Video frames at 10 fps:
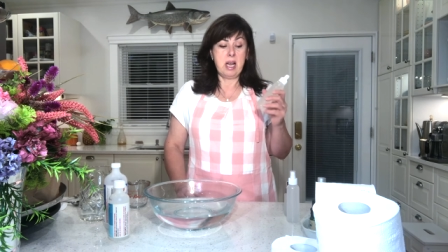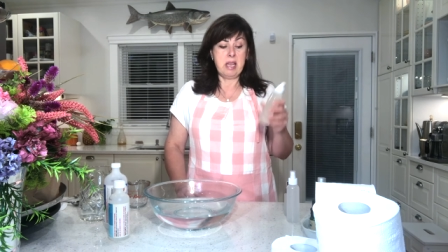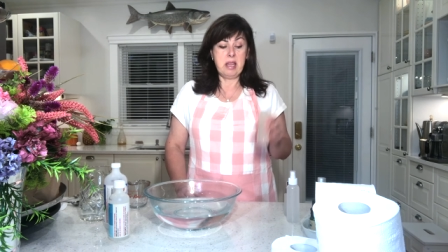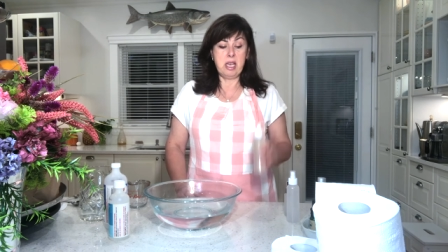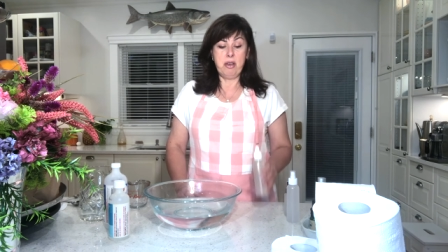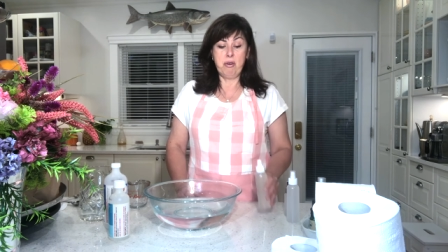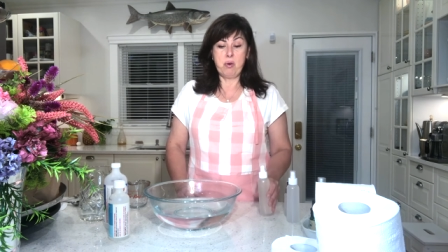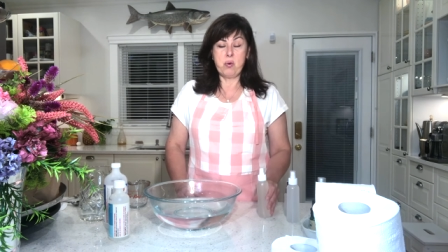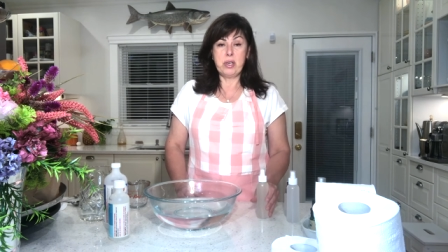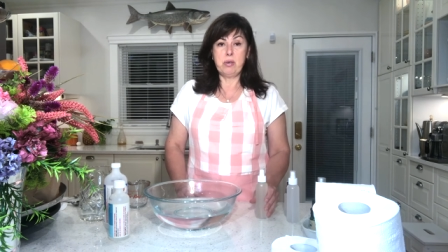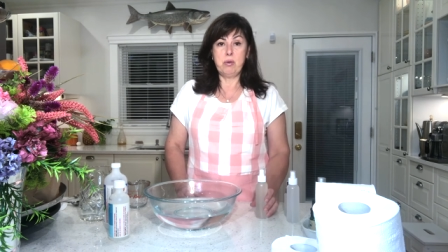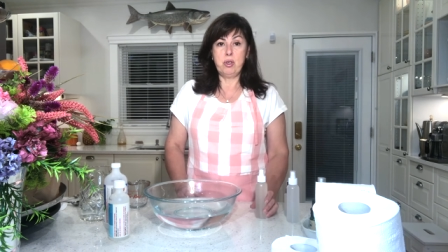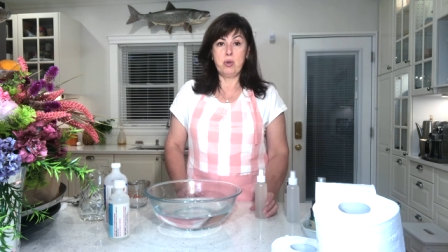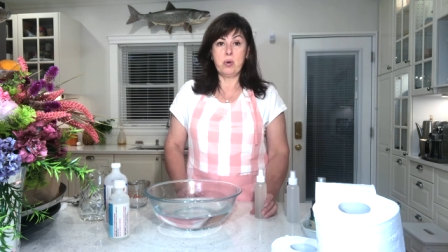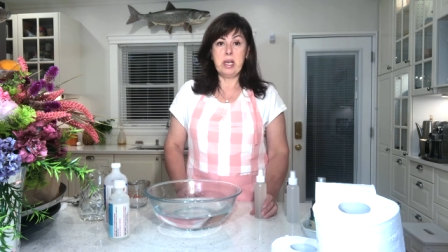I think you're going to
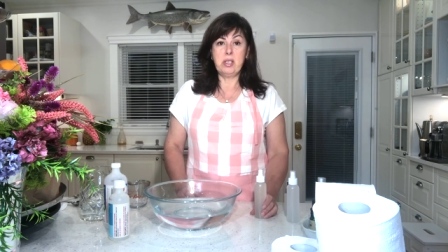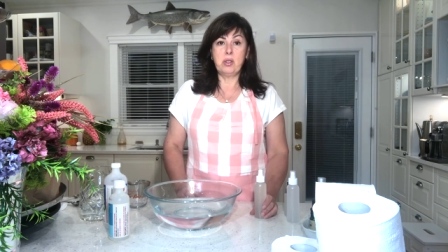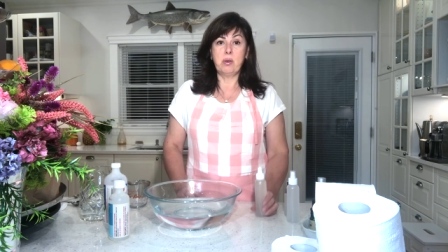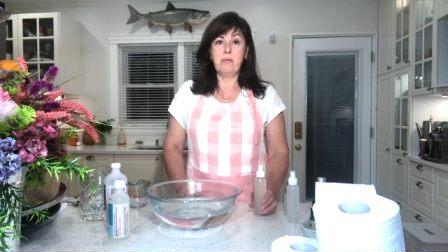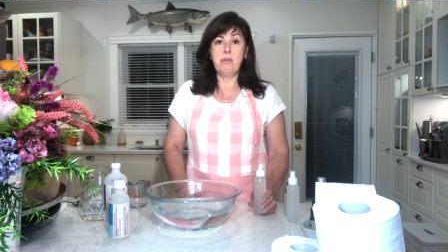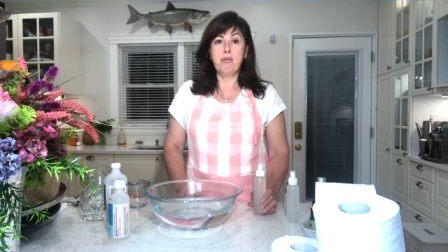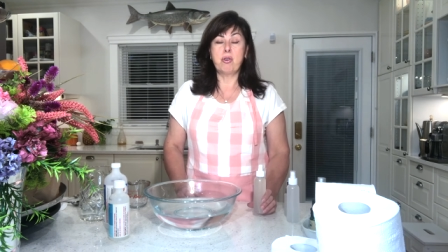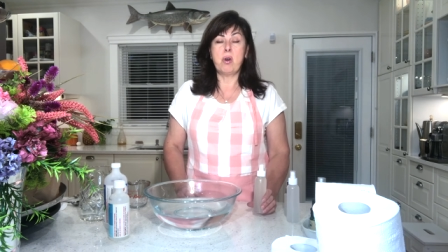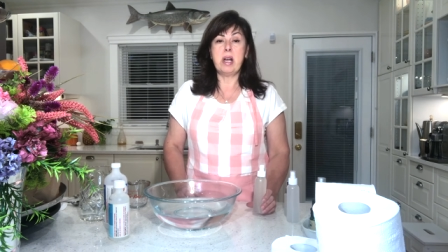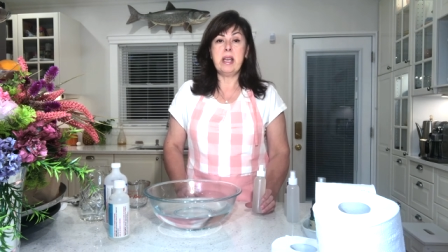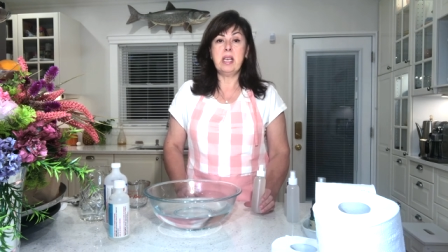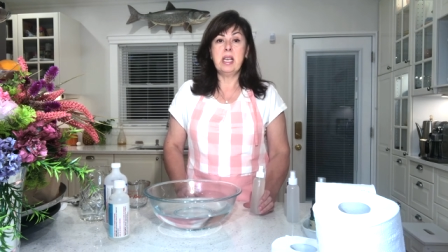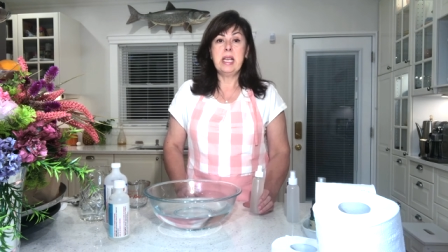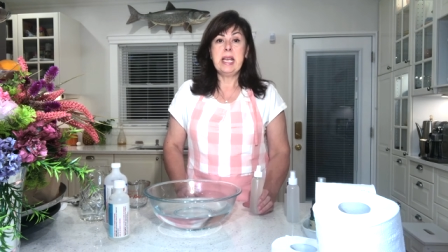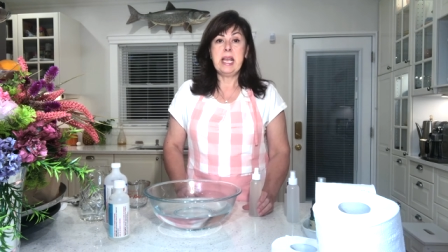enjoy it. So if you try it
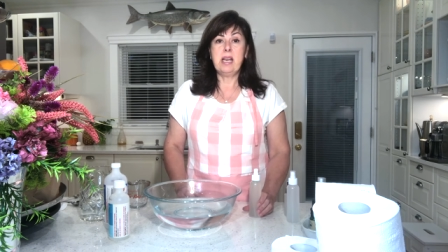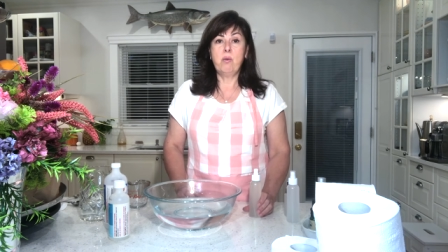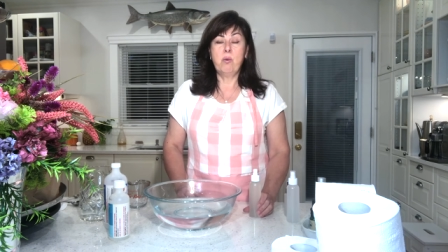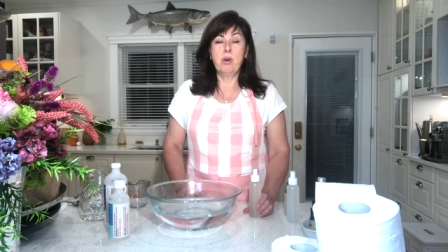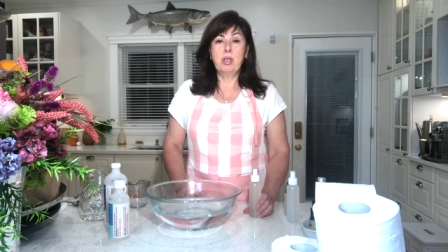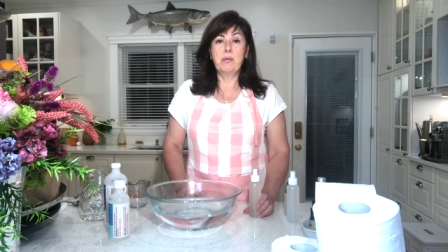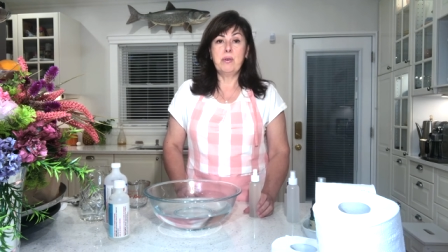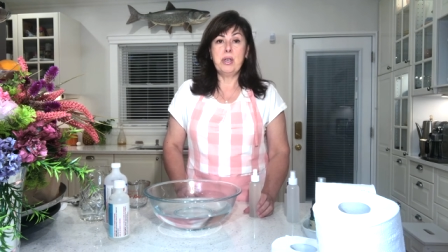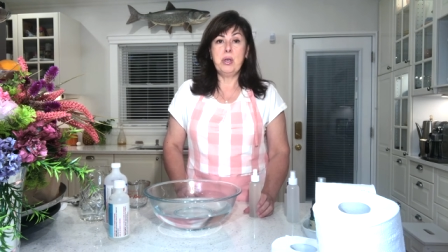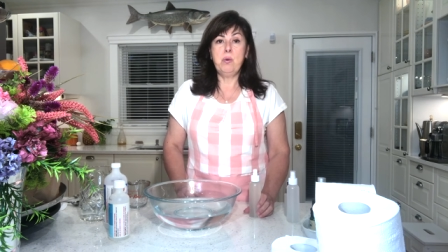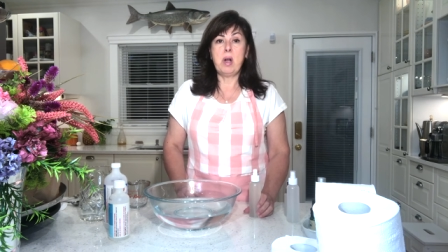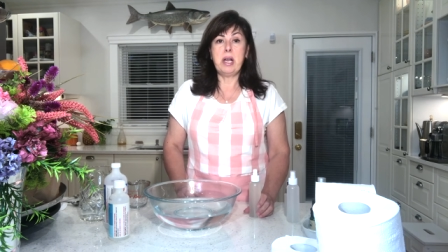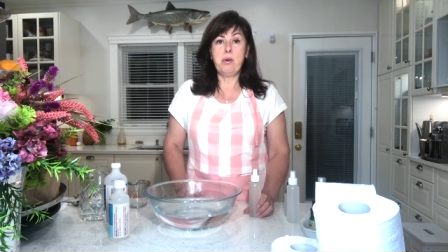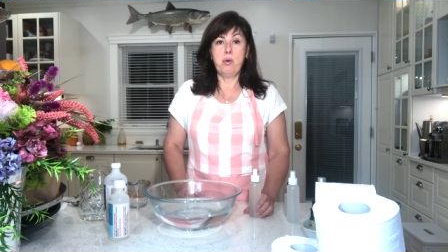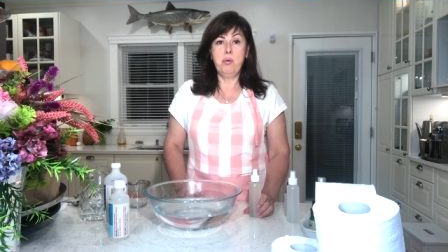and it works for you,
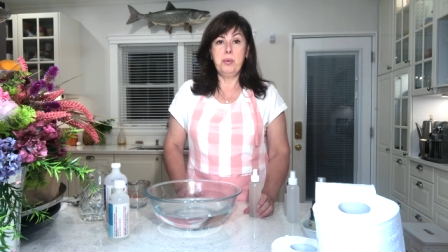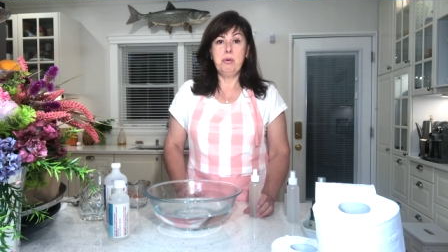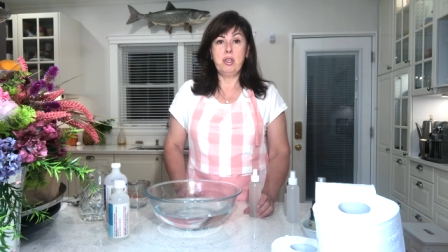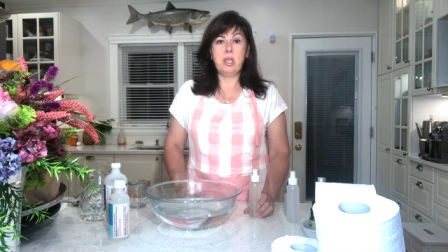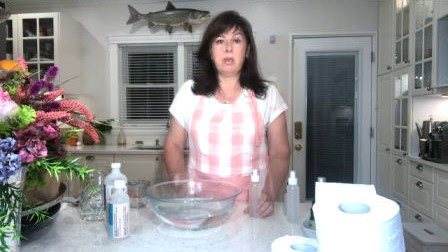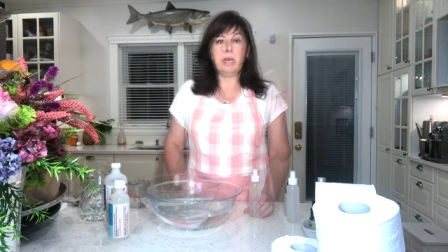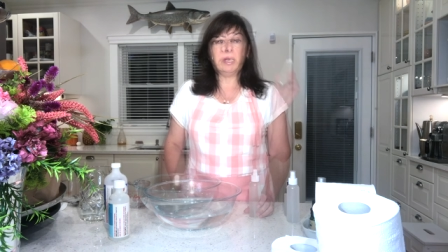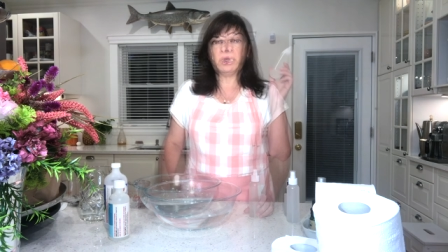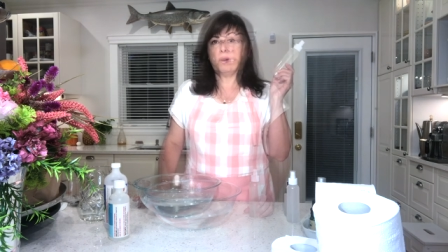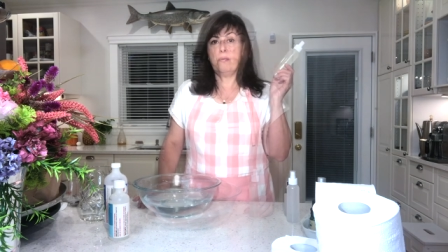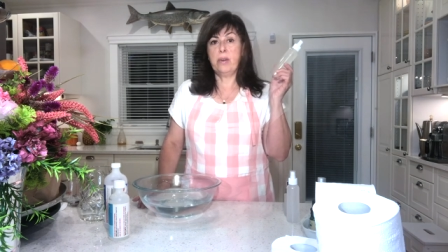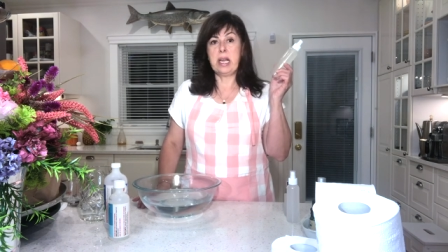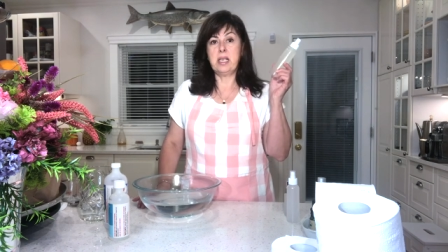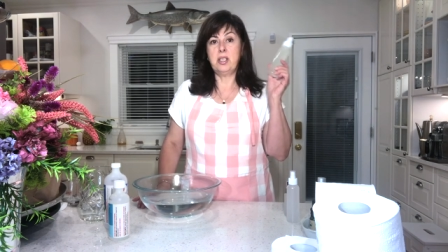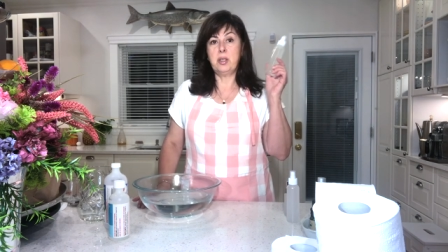I hope you share it. Don't
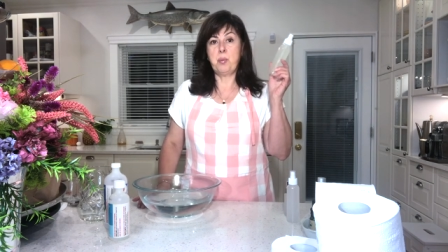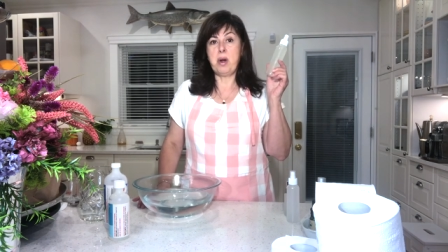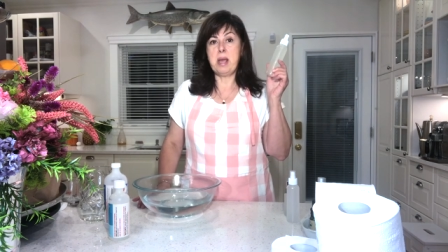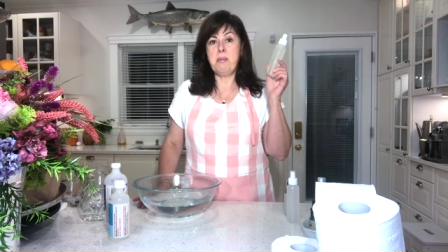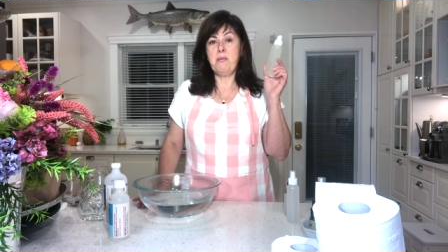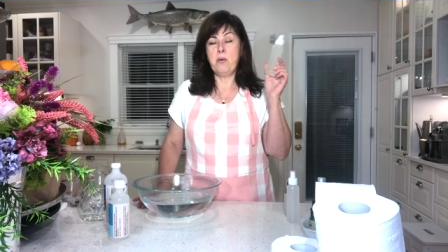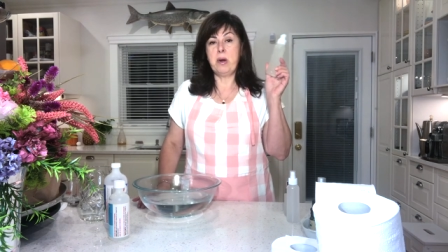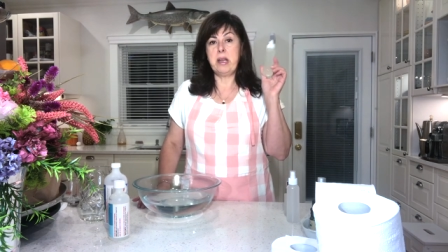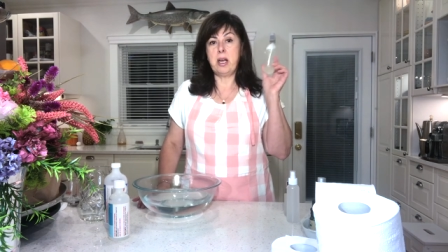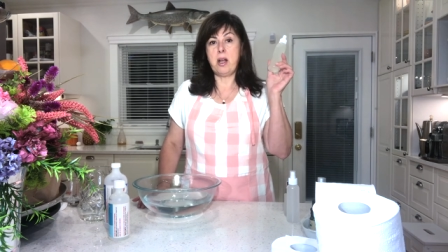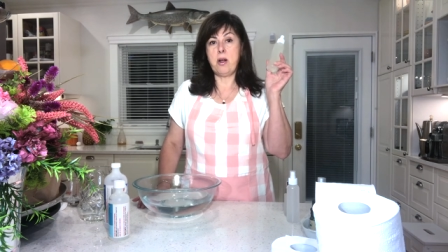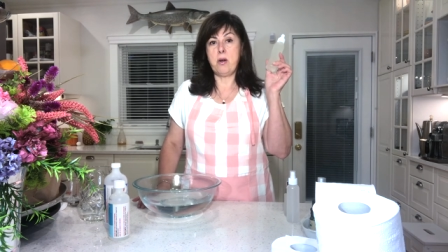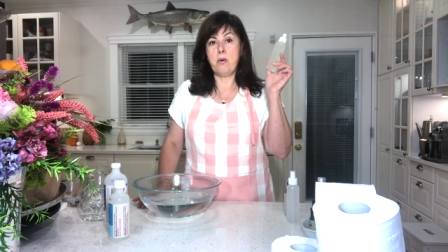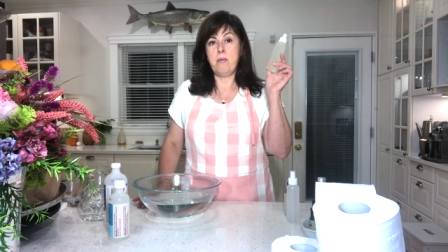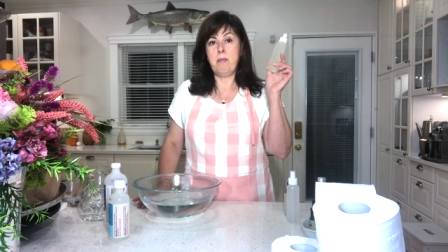forget to spray before you
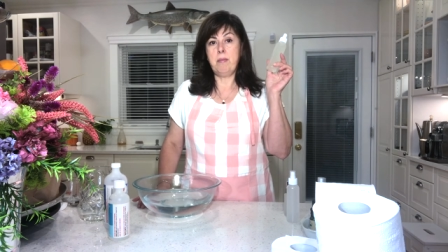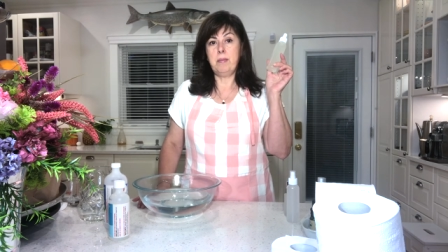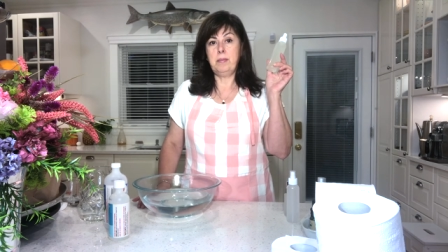go.